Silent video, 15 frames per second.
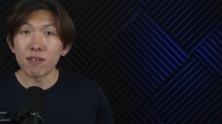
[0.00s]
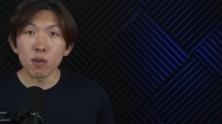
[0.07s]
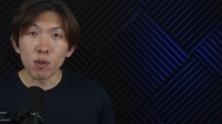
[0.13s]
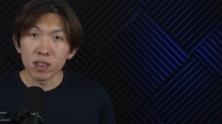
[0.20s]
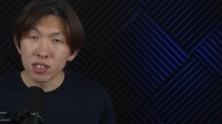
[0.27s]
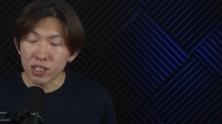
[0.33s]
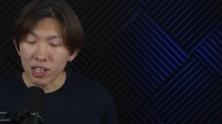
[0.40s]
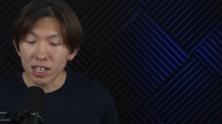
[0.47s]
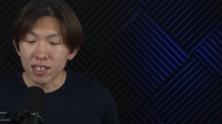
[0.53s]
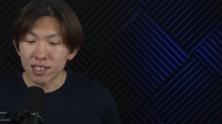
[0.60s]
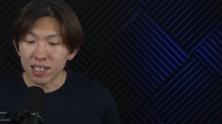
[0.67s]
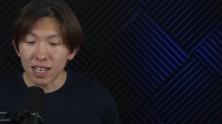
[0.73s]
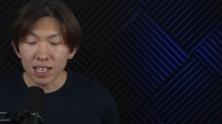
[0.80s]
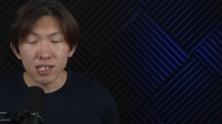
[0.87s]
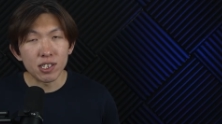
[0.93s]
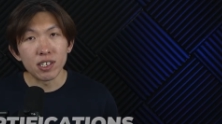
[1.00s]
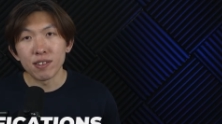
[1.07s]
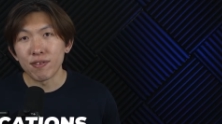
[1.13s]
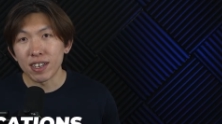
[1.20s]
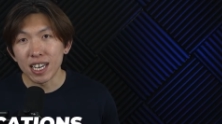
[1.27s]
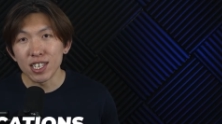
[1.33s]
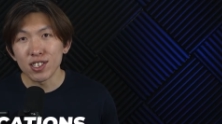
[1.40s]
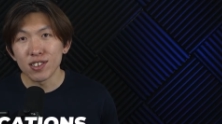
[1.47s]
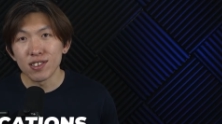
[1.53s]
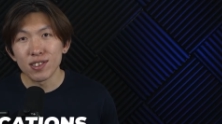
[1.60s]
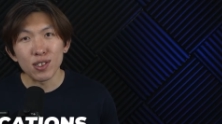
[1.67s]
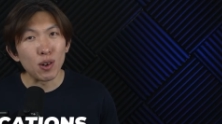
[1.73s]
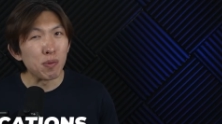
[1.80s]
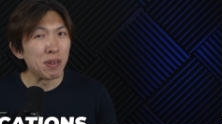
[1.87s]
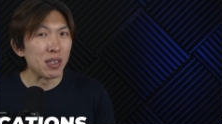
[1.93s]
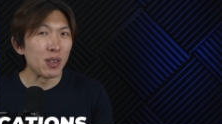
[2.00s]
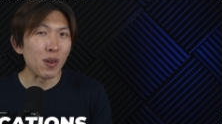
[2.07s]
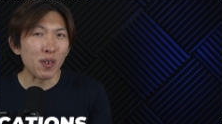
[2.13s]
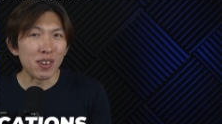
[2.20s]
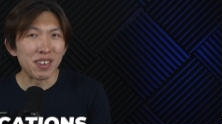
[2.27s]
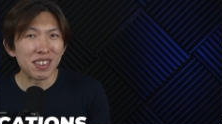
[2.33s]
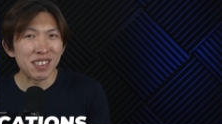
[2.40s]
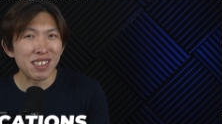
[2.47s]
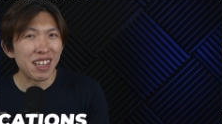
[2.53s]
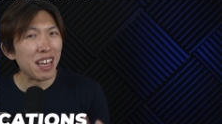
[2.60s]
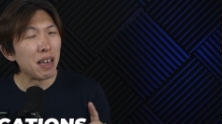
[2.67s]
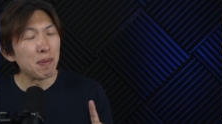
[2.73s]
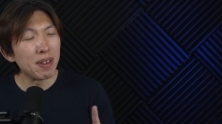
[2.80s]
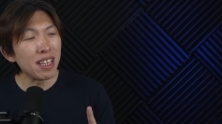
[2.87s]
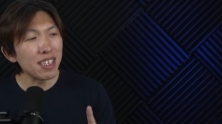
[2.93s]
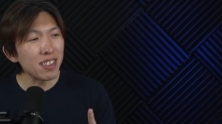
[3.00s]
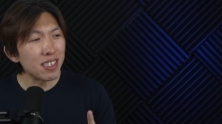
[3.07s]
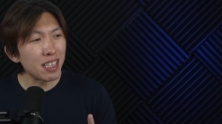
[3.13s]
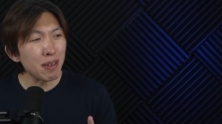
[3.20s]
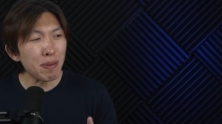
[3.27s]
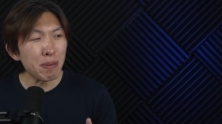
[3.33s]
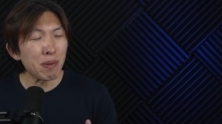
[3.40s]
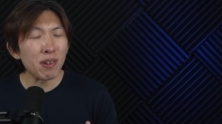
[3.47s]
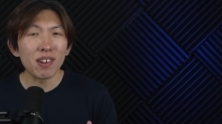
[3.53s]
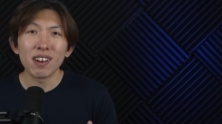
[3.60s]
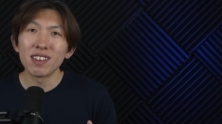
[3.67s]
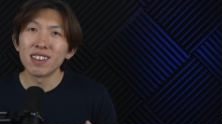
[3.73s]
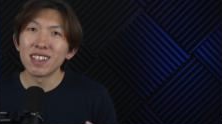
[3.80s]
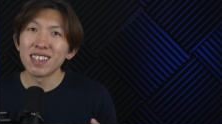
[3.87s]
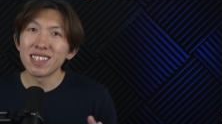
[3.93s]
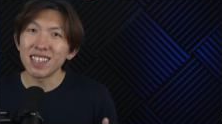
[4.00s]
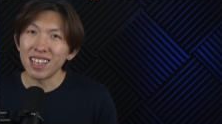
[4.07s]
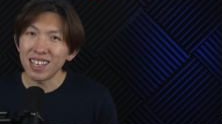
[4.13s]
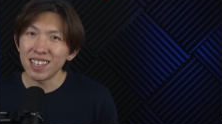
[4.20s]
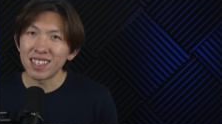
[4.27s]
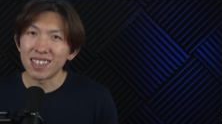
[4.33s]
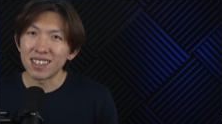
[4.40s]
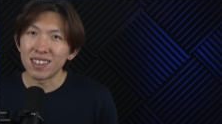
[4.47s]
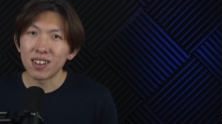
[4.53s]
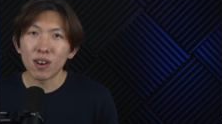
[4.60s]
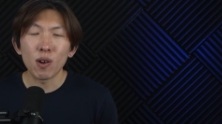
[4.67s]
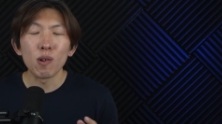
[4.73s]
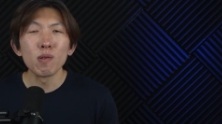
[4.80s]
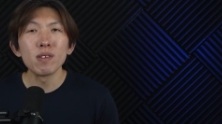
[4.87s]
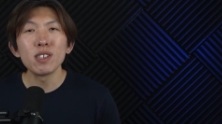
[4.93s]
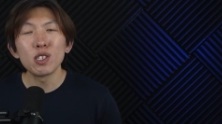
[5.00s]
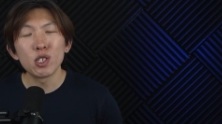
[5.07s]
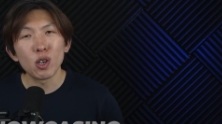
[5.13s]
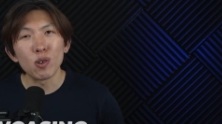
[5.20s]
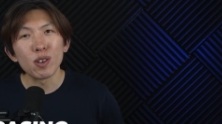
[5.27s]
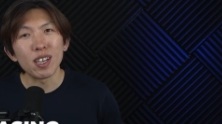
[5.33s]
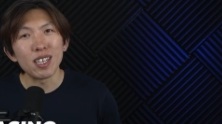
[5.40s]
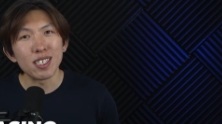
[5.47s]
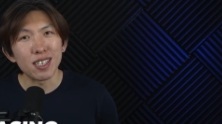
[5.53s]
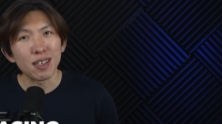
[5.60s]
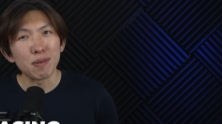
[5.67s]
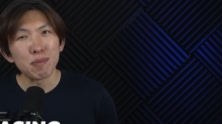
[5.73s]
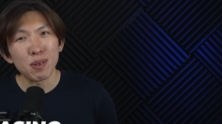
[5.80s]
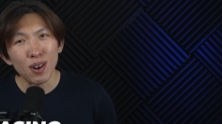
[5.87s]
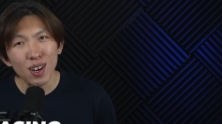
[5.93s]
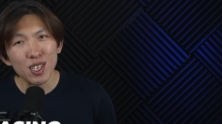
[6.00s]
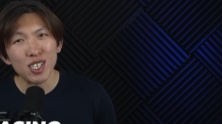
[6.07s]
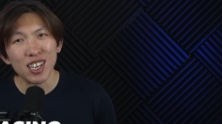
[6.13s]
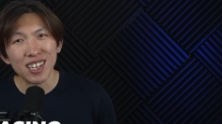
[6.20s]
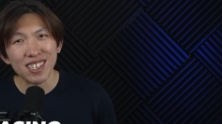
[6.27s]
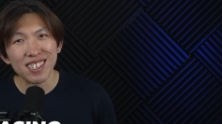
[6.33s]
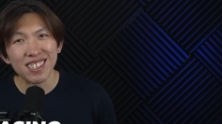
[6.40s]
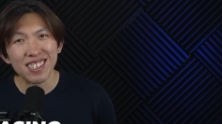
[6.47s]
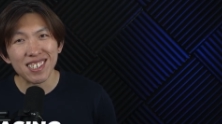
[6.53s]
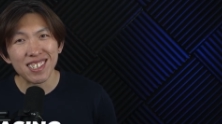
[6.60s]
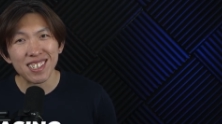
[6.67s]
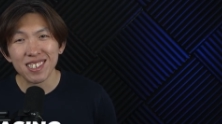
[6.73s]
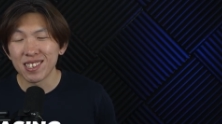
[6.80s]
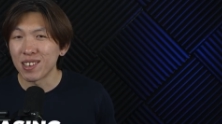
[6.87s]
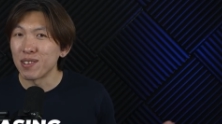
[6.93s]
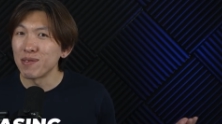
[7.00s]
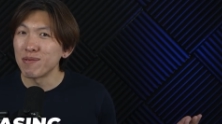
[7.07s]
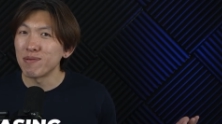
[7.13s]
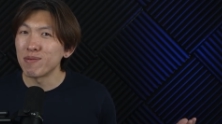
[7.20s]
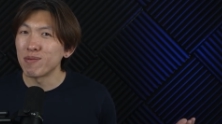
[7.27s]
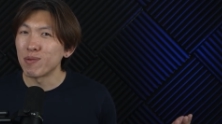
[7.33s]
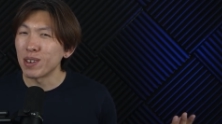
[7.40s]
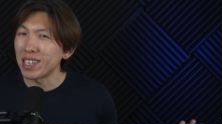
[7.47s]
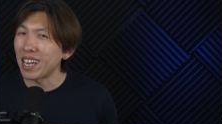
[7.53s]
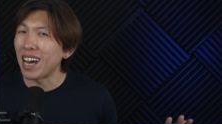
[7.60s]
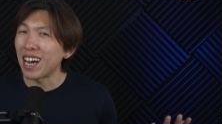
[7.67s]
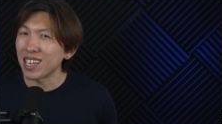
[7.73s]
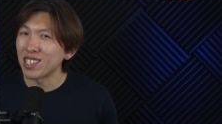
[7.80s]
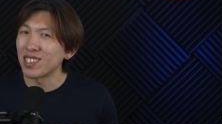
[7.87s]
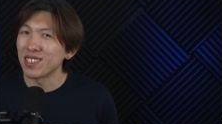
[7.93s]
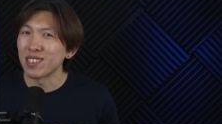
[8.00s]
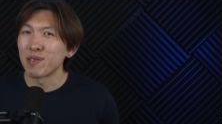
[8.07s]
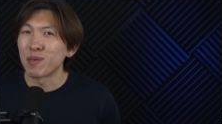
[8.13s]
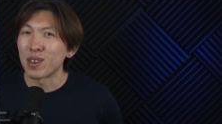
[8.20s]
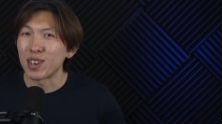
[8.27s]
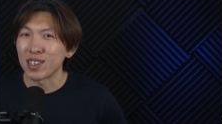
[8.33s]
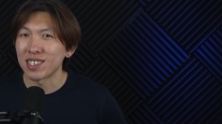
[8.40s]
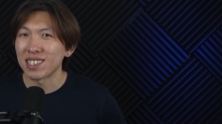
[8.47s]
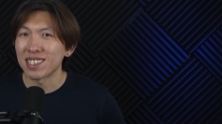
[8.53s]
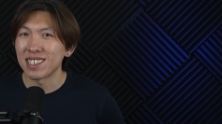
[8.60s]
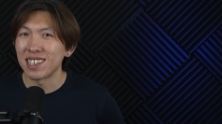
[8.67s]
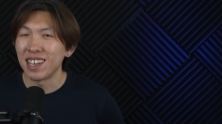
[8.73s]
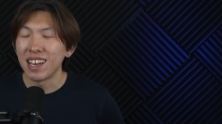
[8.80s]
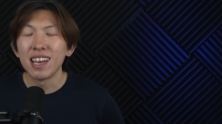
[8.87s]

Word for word: everyone says that certifications open doors. But then you see people on LinkedIn only showcasing projects. So what actually works?